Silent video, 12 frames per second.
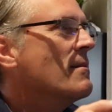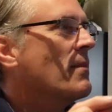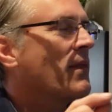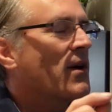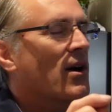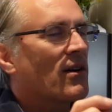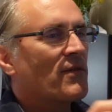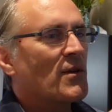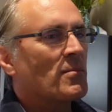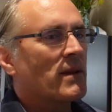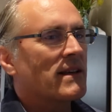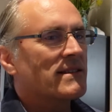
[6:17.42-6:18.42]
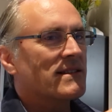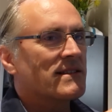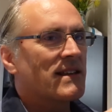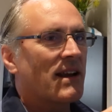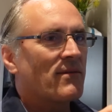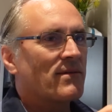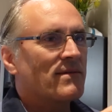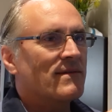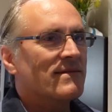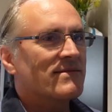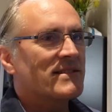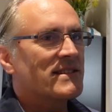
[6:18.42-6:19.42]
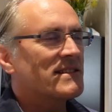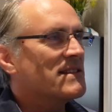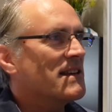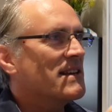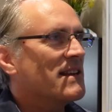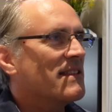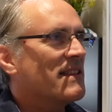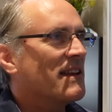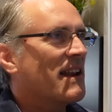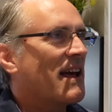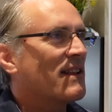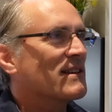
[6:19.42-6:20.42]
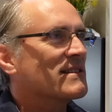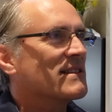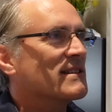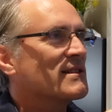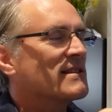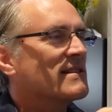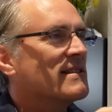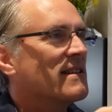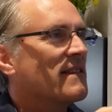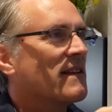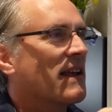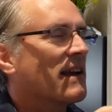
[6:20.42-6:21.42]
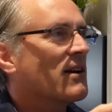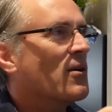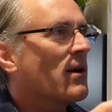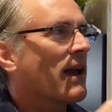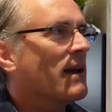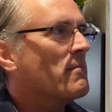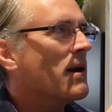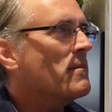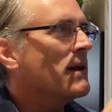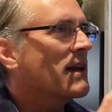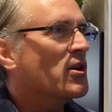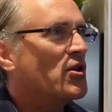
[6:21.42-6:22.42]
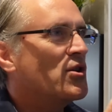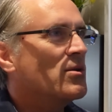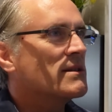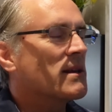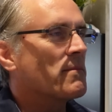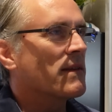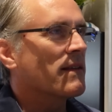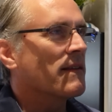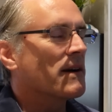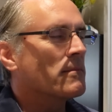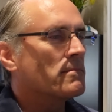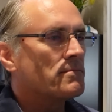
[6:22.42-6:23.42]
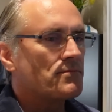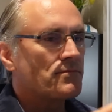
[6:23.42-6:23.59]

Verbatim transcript: But there are a few places that I've seen in the analysis that, like, okay, maybe I could do something there.